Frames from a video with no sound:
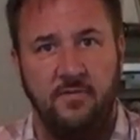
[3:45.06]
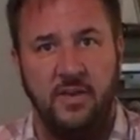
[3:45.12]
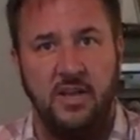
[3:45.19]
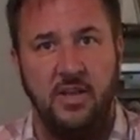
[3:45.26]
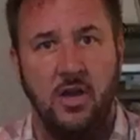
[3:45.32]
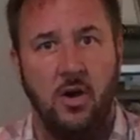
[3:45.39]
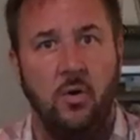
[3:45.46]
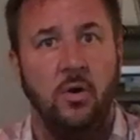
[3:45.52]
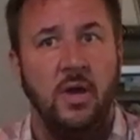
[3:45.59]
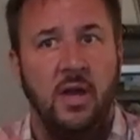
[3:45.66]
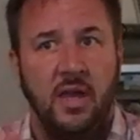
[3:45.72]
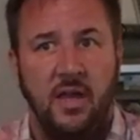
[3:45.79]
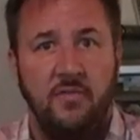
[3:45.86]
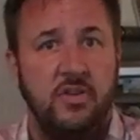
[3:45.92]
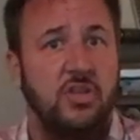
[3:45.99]
video.
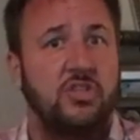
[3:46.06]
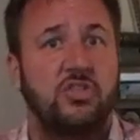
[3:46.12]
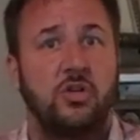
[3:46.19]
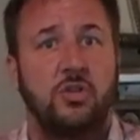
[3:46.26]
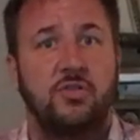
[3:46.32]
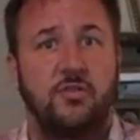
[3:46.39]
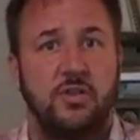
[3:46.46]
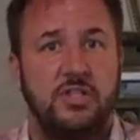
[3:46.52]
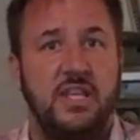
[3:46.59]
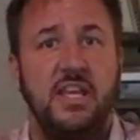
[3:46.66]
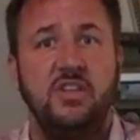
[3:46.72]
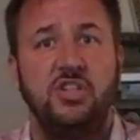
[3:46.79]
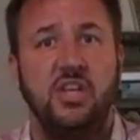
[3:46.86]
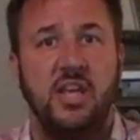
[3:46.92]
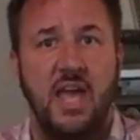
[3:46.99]
If you just search for
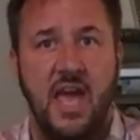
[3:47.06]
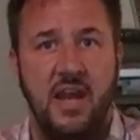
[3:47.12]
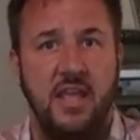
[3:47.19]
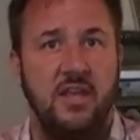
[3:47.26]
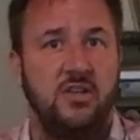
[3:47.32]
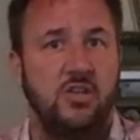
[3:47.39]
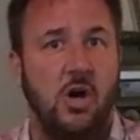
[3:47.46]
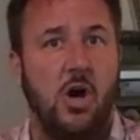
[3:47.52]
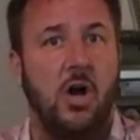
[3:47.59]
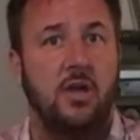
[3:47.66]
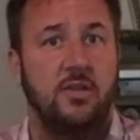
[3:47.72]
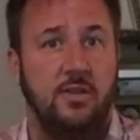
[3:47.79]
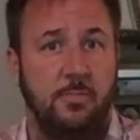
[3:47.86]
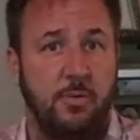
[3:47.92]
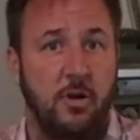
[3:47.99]
teaching any
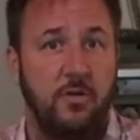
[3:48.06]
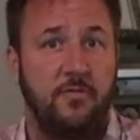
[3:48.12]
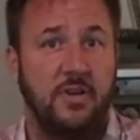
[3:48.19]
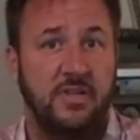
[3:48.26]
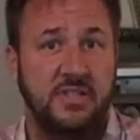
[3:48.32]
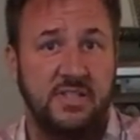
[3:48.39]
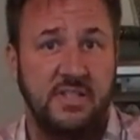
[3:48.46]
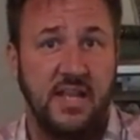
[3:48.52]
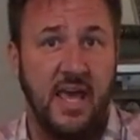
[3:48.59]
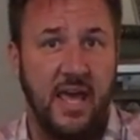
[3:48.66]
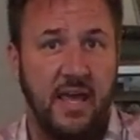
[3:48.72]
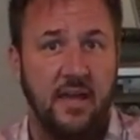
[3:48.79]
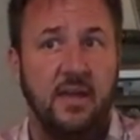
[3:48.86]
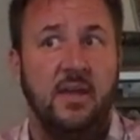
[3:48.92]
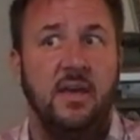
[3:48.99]
dog the perfect
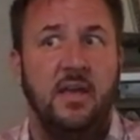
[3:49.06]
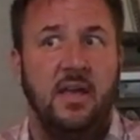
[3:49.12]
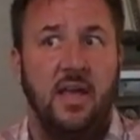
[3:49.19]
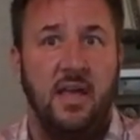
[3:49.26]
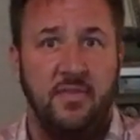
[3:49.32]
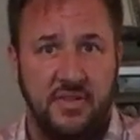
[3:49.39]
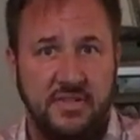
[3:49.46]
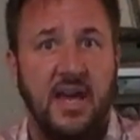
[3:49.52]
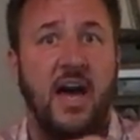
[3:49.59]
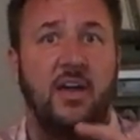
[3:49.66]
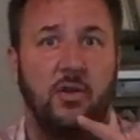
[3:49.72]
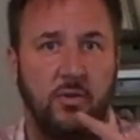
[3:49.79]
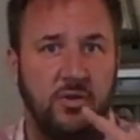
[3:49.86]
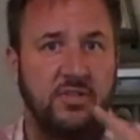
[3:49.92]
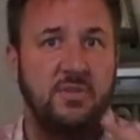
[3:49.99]
stay, in the
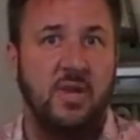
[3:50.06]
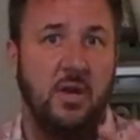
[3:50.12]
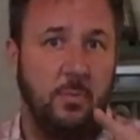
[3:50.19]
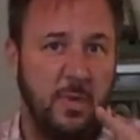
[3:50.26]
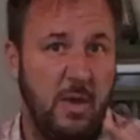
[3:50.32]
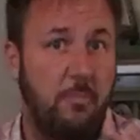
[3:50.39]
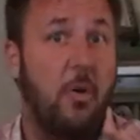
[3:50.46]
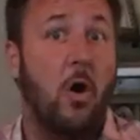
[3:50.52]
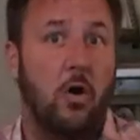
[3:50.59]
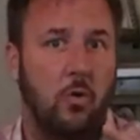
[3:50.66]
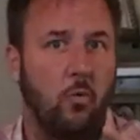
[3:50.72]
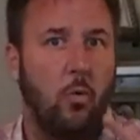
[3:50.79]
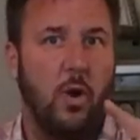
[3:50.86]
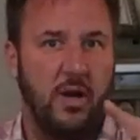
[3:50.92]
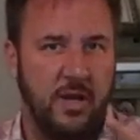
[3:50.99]
title it'll be
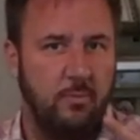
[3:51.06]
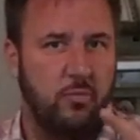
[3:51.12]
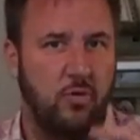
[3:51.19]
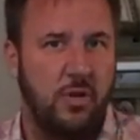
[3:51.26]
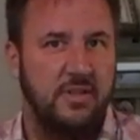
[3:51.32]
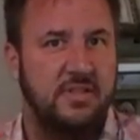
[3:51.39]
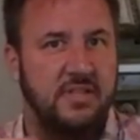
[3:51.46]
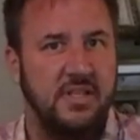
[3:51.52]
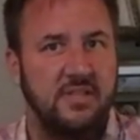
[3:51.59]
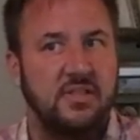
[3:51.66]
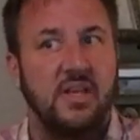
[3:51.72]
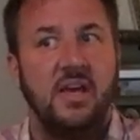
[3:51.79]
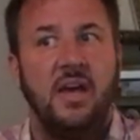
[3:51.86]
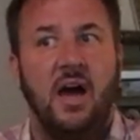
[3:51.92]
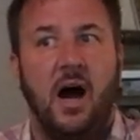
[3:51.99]
part one in
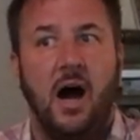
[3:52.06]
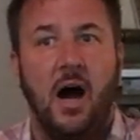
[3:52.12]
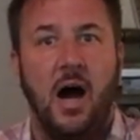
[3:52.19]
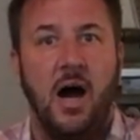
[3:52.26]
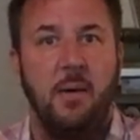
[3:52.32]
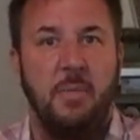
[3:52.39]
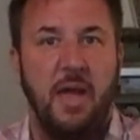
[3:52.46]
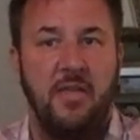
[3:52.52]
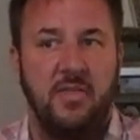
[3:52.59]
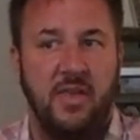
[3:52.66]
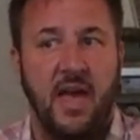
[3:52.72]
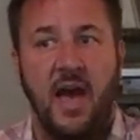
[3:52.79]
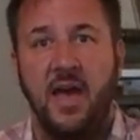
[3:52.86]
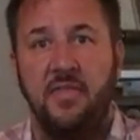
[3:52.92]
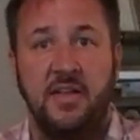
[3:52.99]
parentheses. And
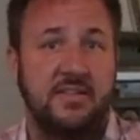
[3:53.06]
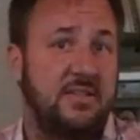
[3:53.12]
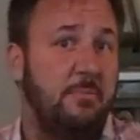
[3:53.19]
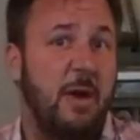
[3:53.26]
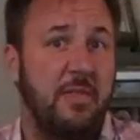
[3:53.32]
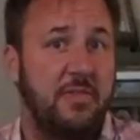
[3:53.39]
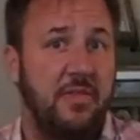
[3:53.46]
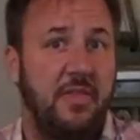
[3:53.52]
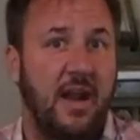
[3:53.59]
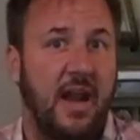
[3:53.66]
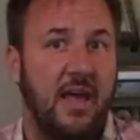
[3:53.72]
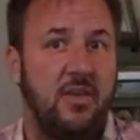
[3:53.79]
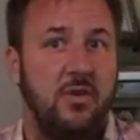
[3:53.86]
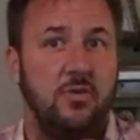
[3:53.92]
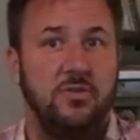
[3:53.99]
the guy, that's the method that
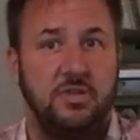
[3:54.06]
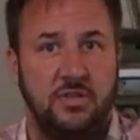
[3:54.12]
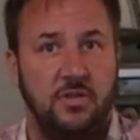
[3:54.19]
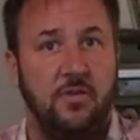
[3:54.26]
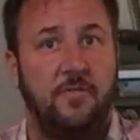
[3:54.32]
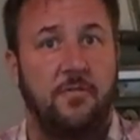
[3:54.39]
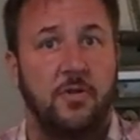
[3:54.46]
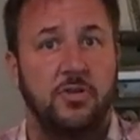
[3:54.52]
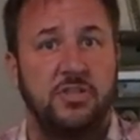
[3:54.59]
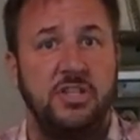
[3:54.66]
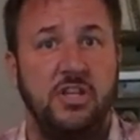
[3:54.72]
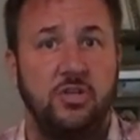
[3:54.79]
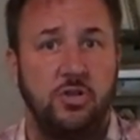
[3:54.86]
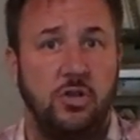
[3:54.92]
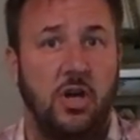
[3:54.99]
I use. You first
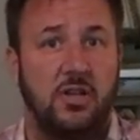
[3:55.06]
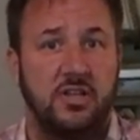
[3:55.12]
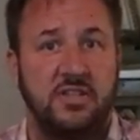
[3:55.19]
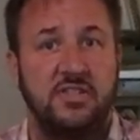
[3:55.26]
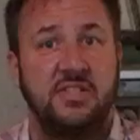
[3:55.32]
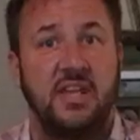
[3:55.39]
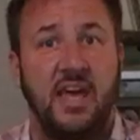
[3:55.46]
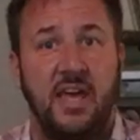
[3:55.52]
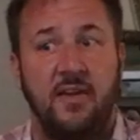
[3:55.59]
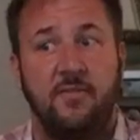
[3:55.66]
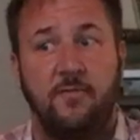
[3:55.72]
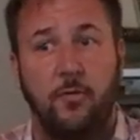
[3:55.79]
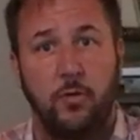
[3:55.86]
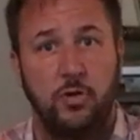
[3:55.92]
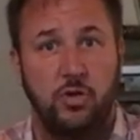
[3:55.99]
teach your dog to stay
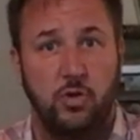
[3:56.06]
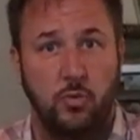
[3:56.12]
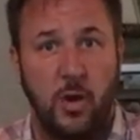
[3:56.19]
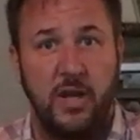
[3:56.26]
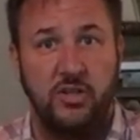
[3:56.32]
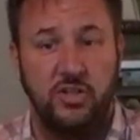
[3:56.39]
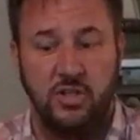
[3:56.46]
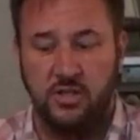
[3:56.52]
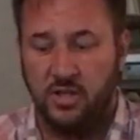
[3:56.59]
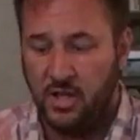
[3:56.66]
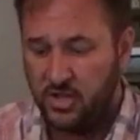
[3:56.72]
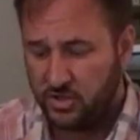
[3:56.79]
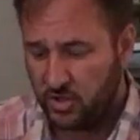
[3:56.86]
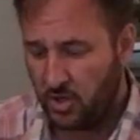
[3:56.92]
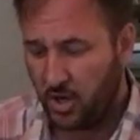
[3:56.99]
for duration.
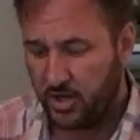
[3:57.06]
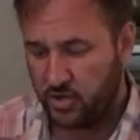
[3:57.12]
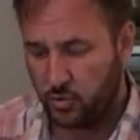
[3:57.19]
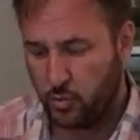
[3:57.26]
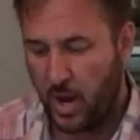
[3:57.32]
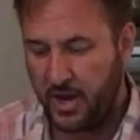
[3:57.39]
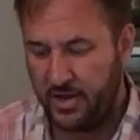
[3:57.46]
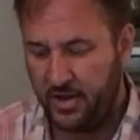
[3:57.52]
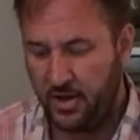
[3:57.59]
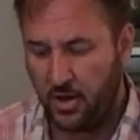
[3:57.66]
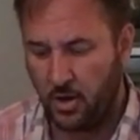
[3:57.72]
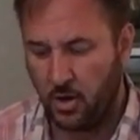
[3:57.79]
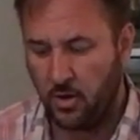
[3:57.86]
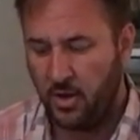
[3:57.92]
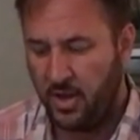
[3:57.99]
So the dog is right
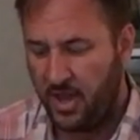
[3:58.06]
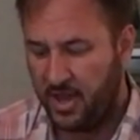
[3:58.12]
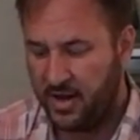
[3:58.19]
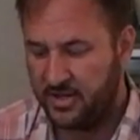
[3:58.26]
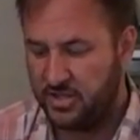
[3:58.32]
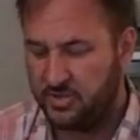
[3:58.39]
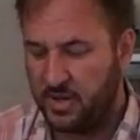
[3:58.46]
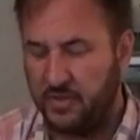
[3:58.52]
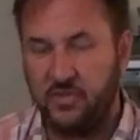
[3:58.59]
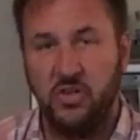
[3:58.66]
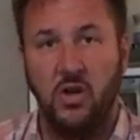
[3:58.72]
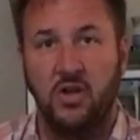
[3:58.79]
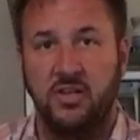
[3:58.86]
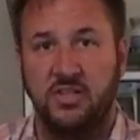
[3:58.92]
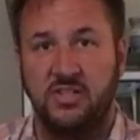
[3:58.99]
here, and I just have the
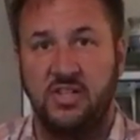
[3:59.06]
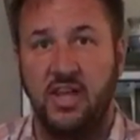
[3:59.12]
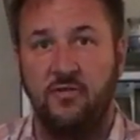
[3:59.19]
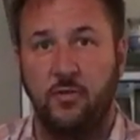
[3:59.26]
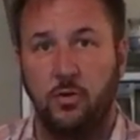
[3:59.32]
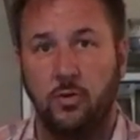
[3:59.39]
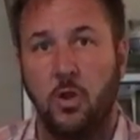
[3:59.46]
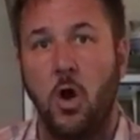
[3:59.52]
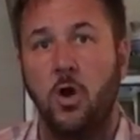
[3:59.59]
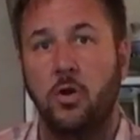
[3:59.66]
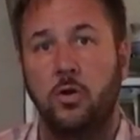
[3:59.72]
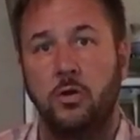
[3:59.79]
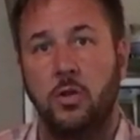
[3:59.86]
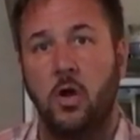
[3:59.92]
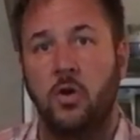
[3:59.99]
dog to stay for
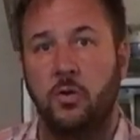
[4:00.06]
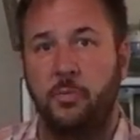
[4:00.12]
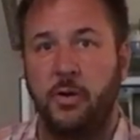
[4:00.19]
longer and longer